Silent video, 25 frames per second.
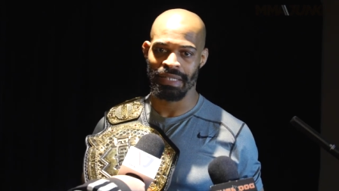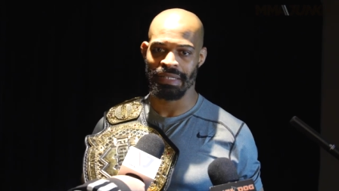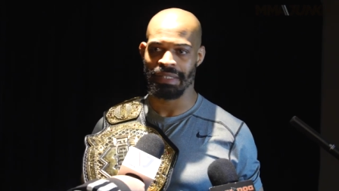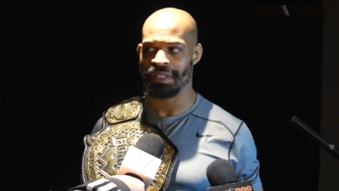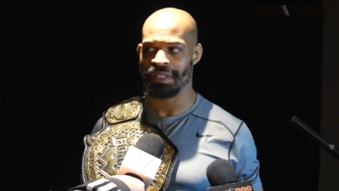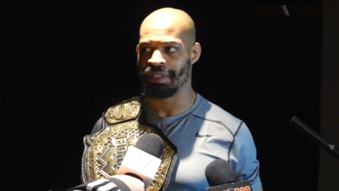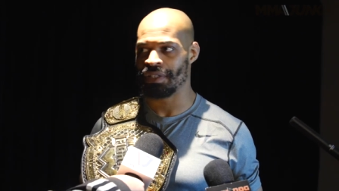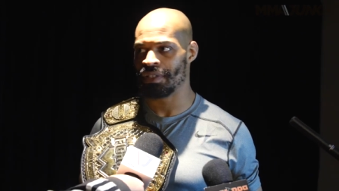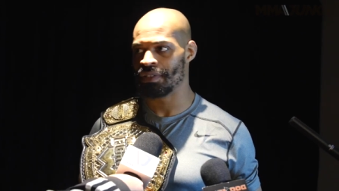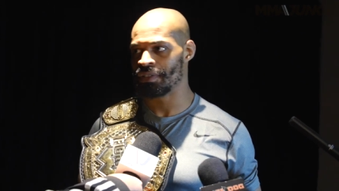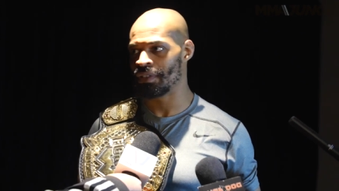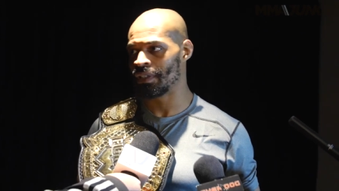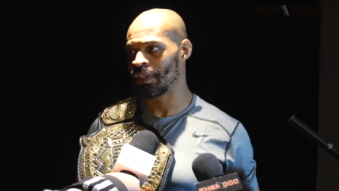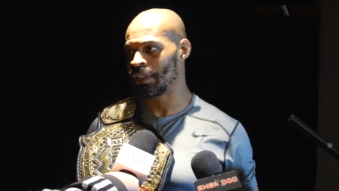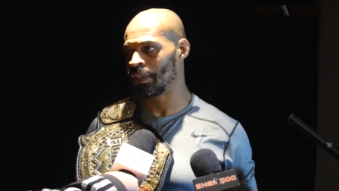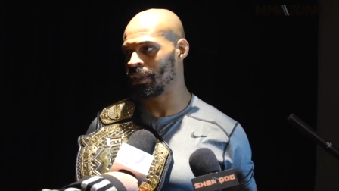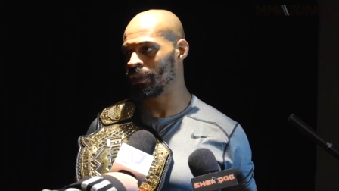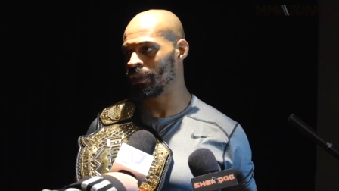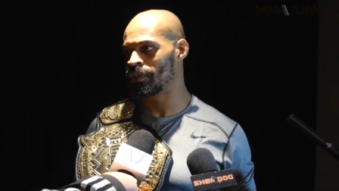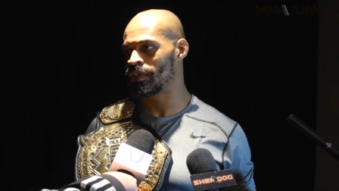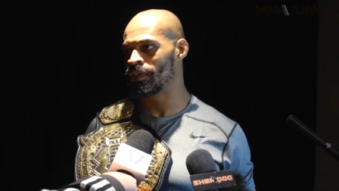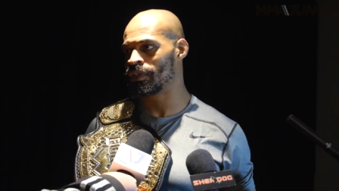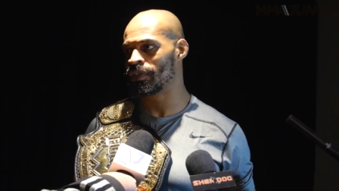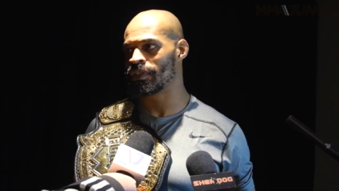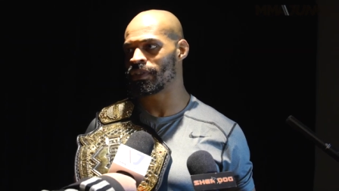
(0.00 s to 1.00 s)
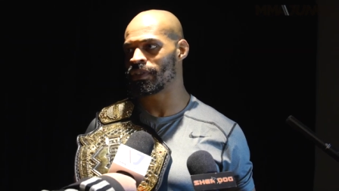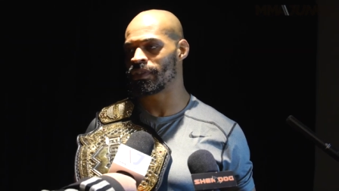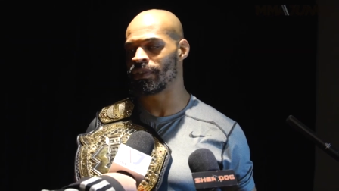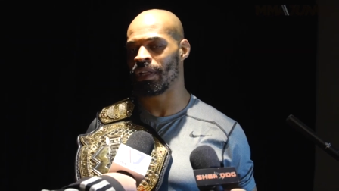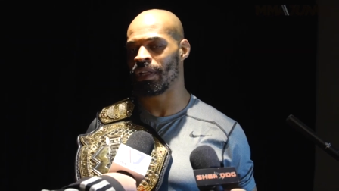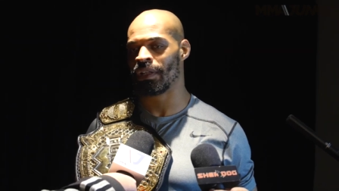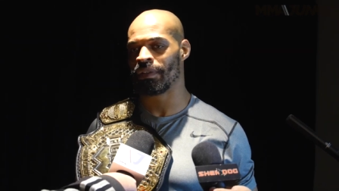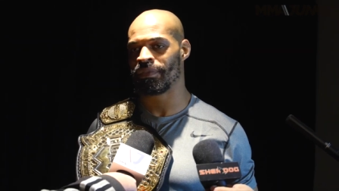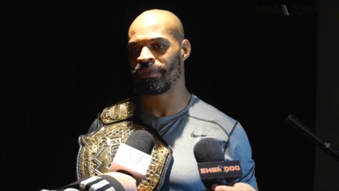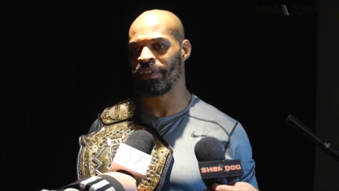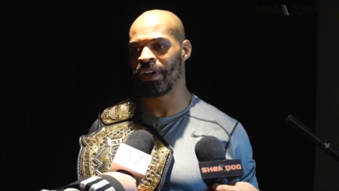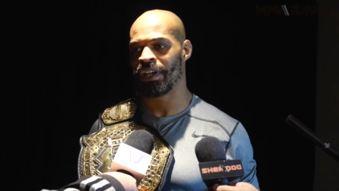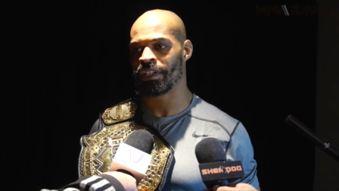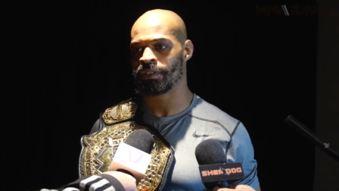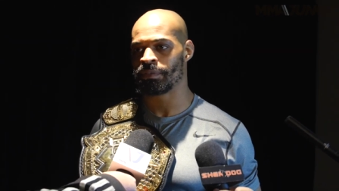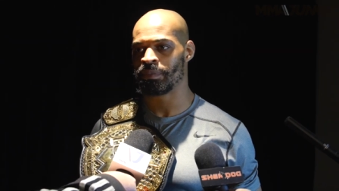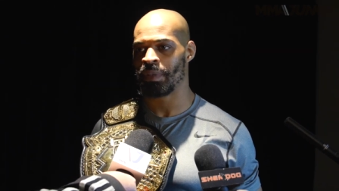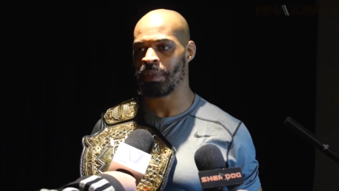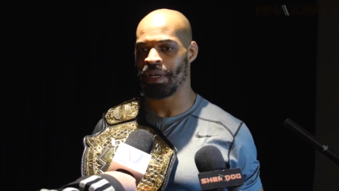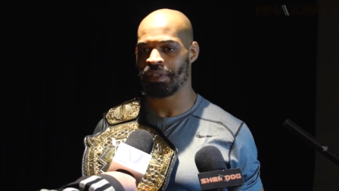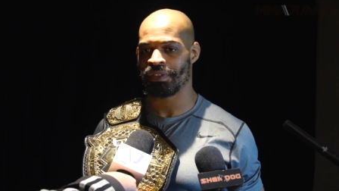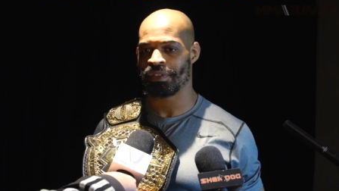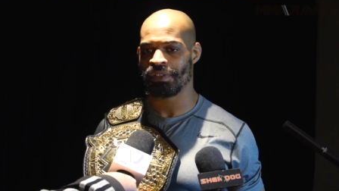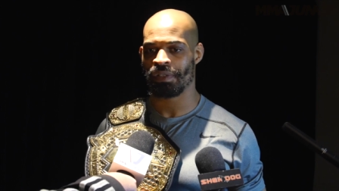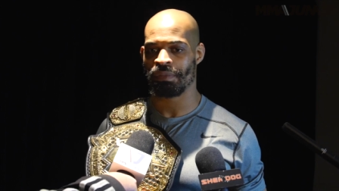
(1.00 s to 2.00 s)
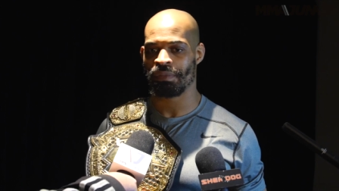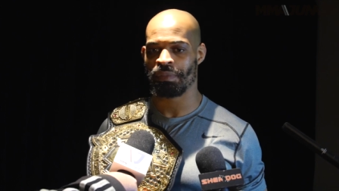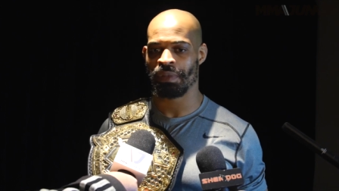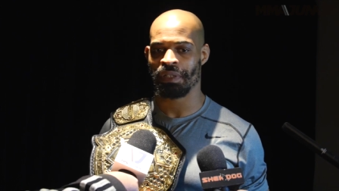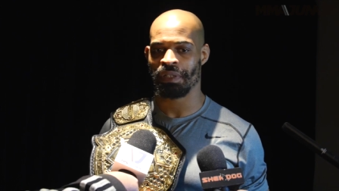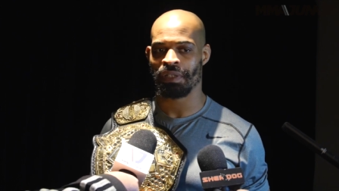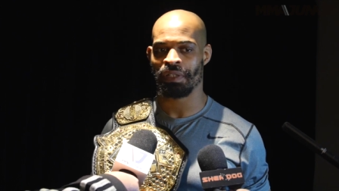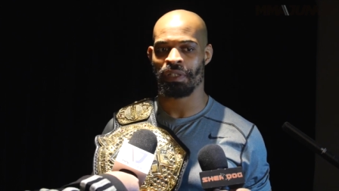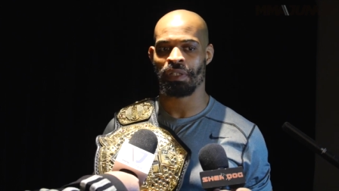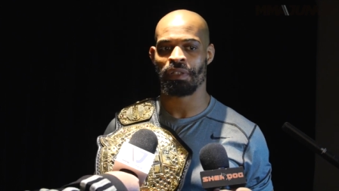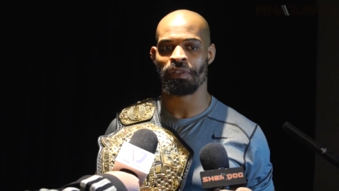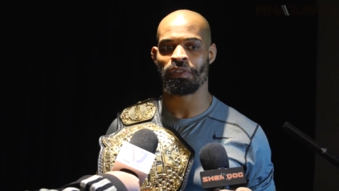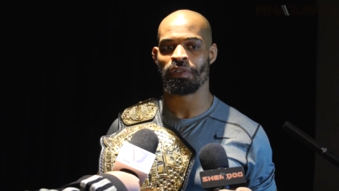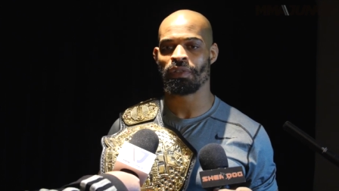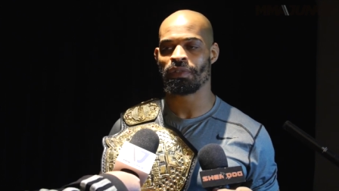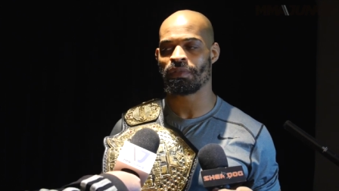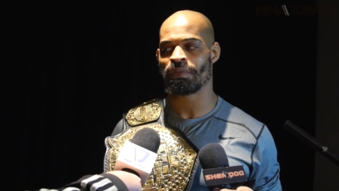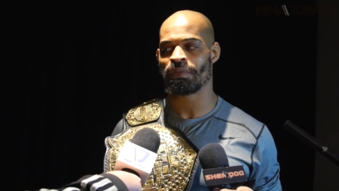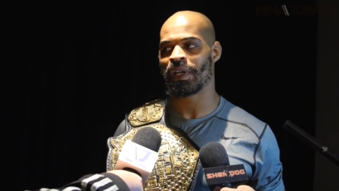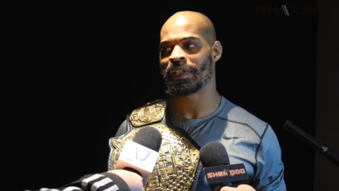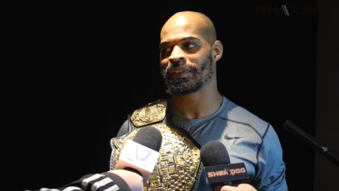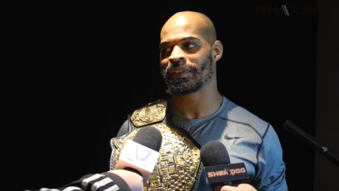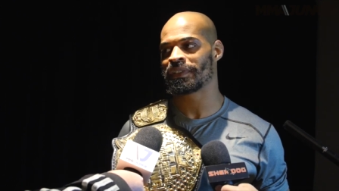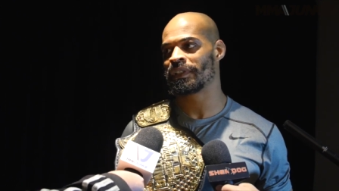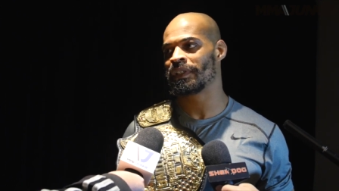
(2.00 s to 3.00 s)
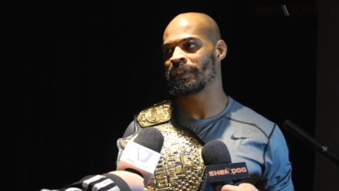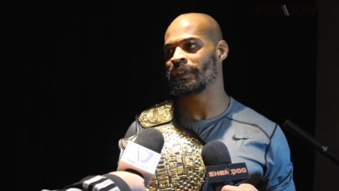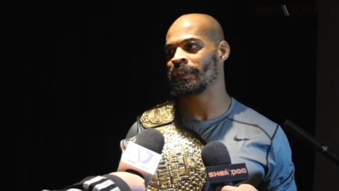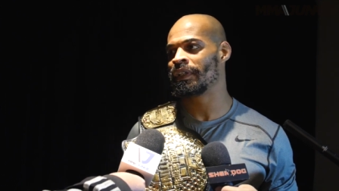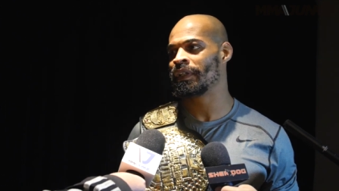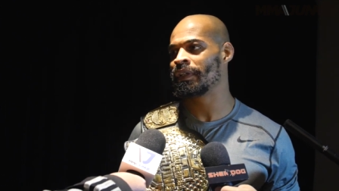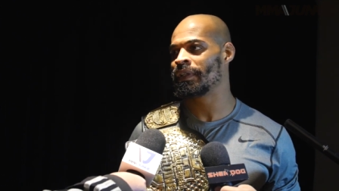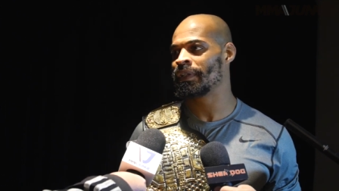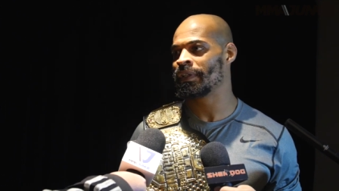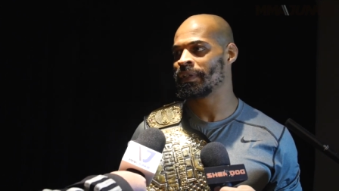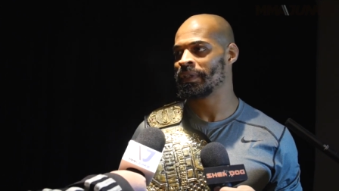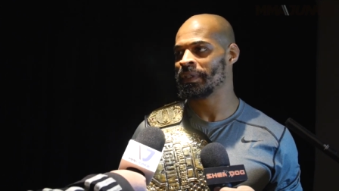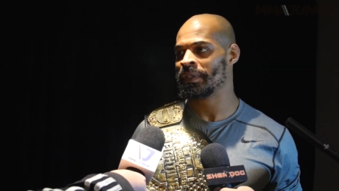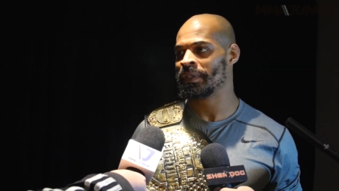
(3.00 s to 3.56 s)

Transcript: knees and clinch, and just nullify his boxing ability and use wrestling to